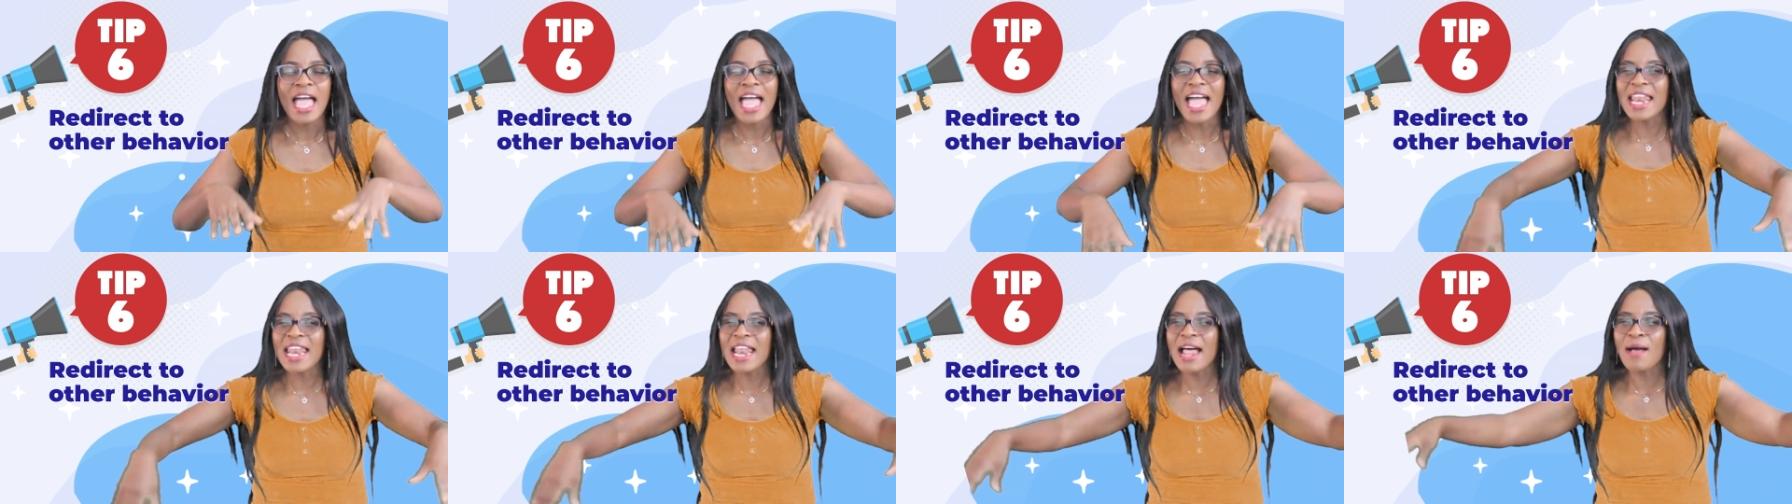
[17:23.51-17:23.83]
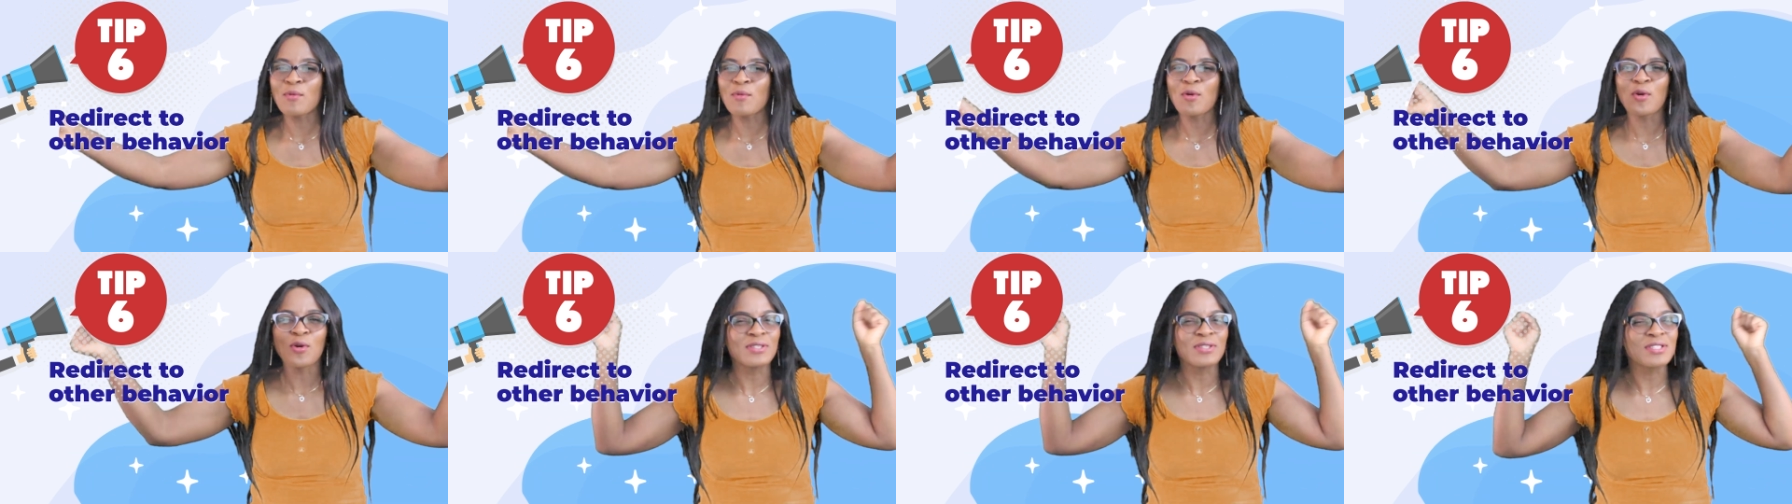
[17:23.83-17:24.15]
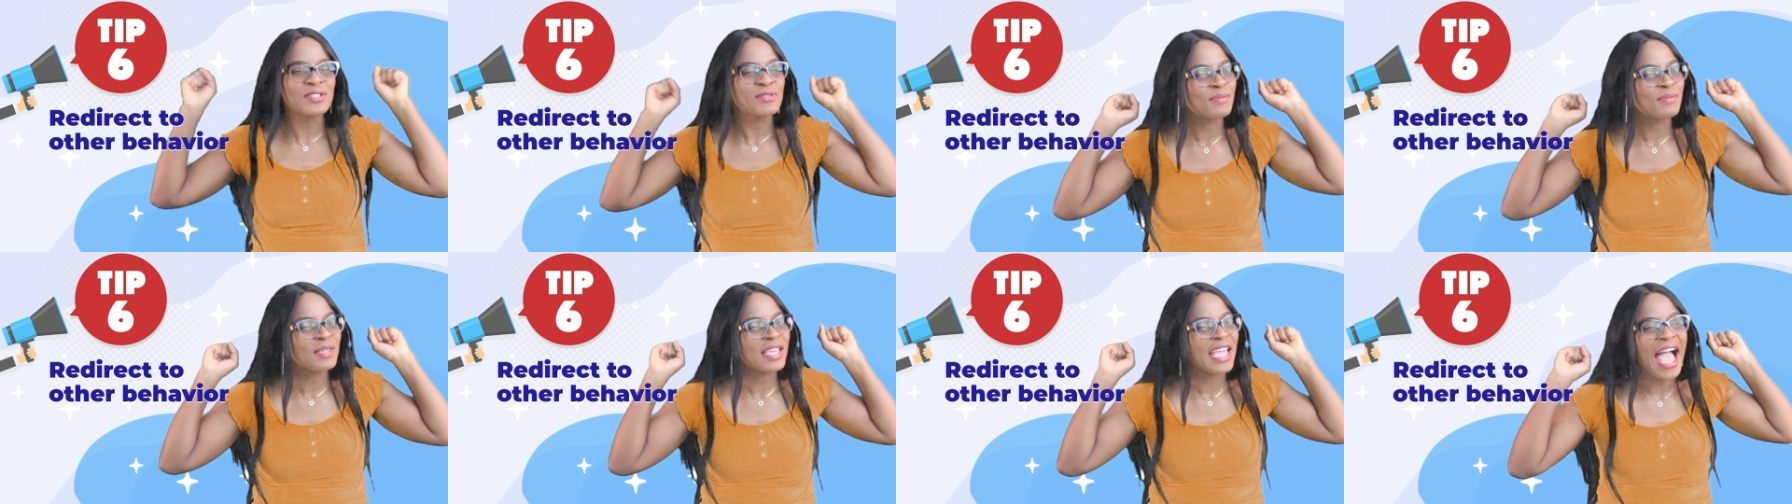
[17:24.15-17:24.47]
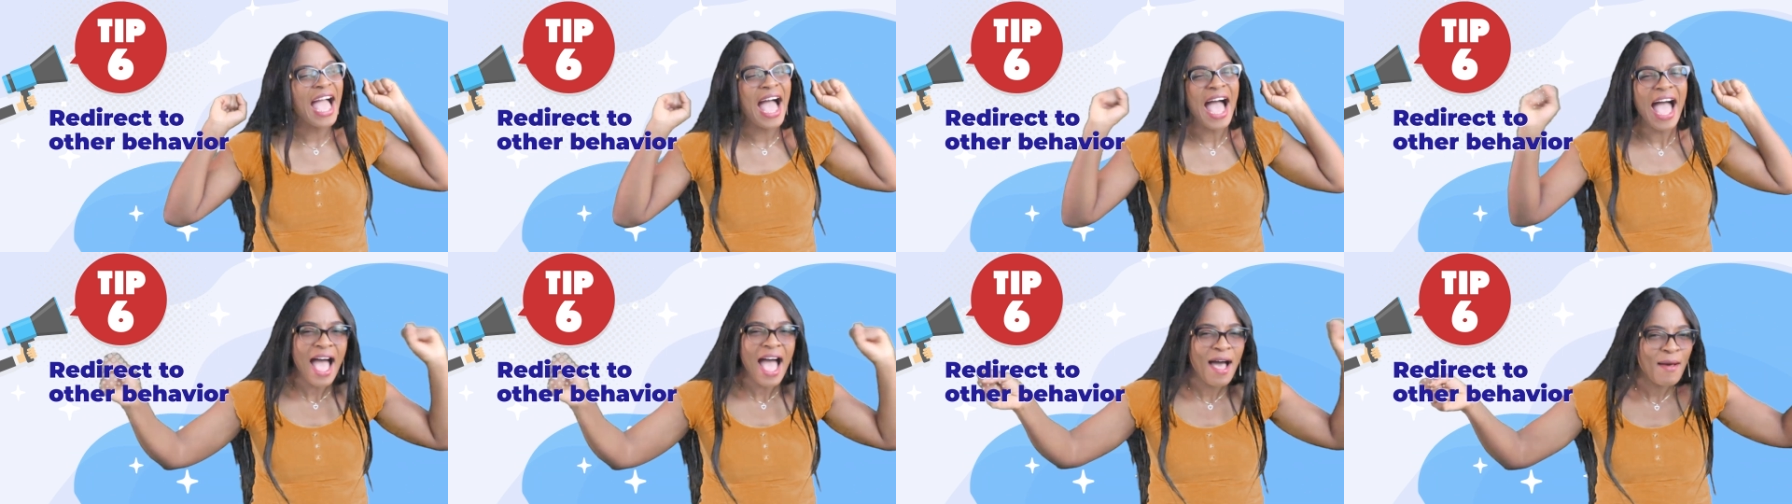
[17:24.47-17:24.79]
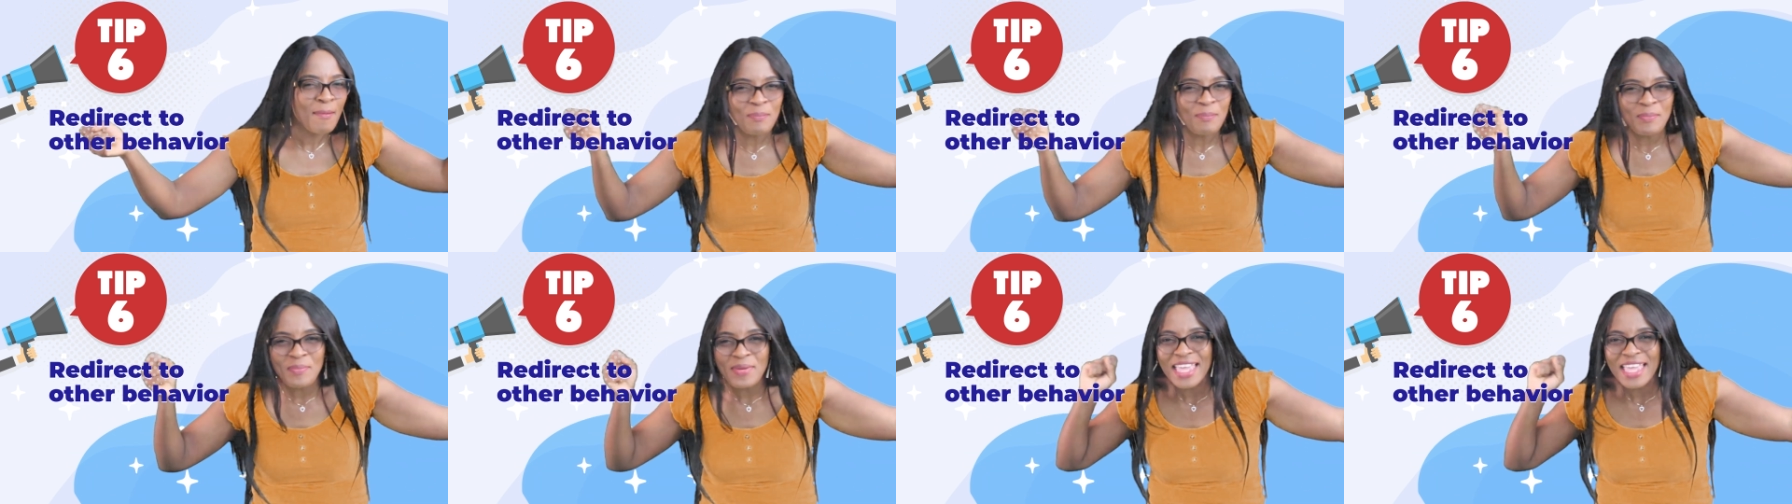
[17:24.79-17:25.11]
and I'm going to be
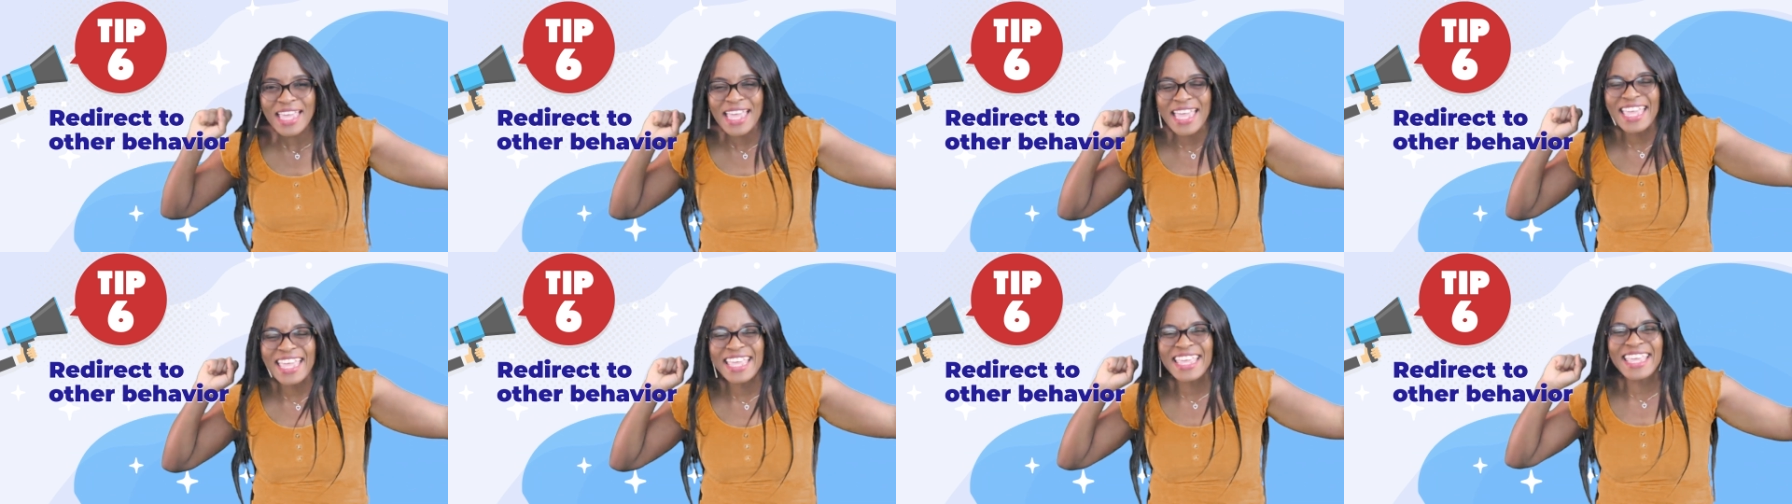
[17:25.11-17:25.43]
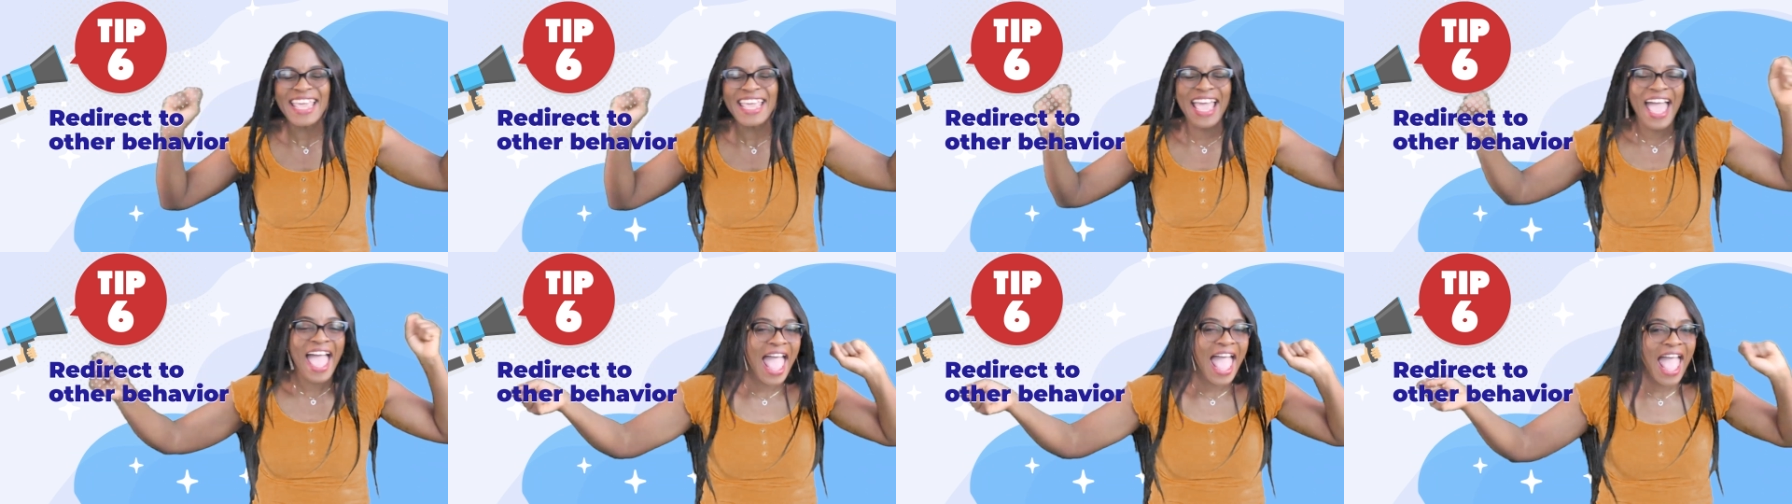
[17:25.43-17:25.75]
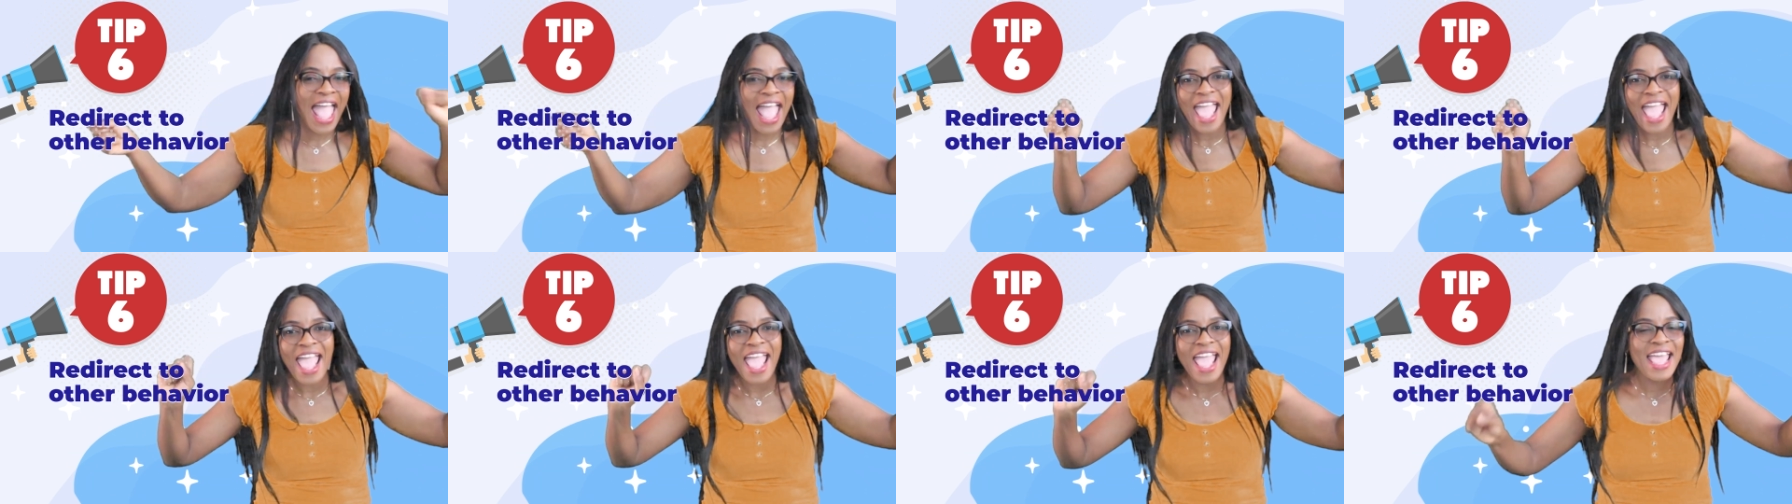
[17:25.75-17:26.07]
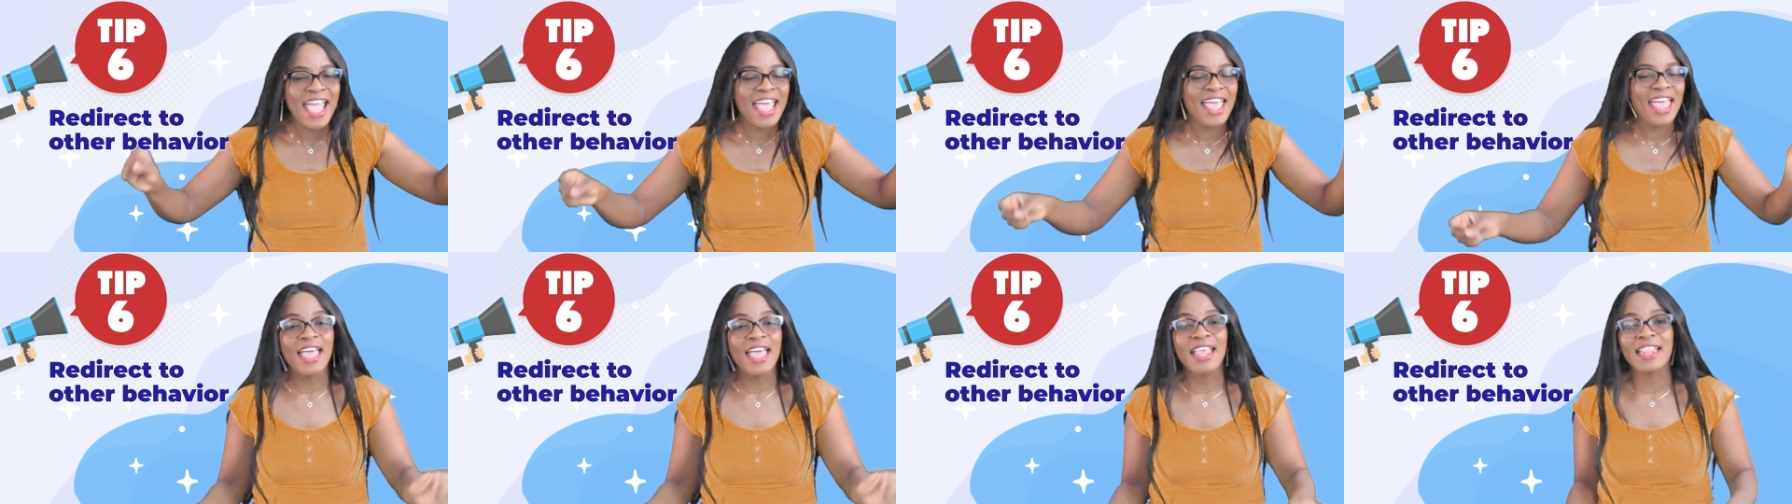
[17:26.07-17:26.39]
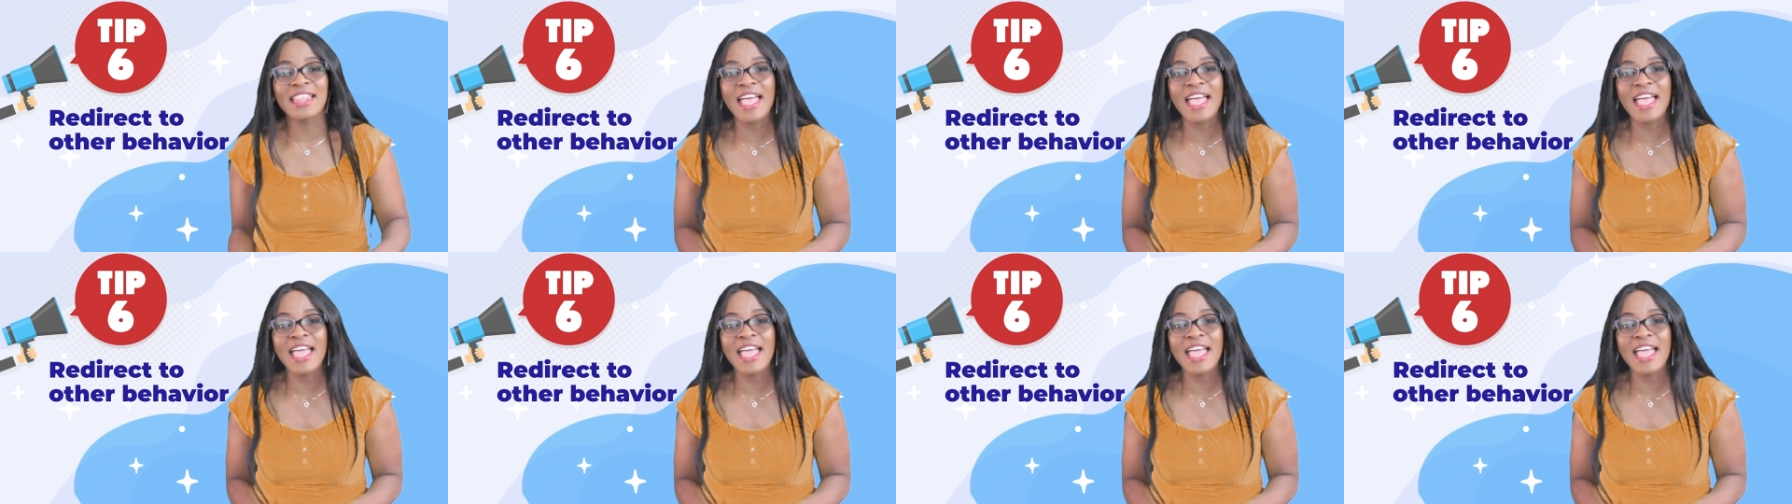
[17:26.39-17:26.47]
happy, yay!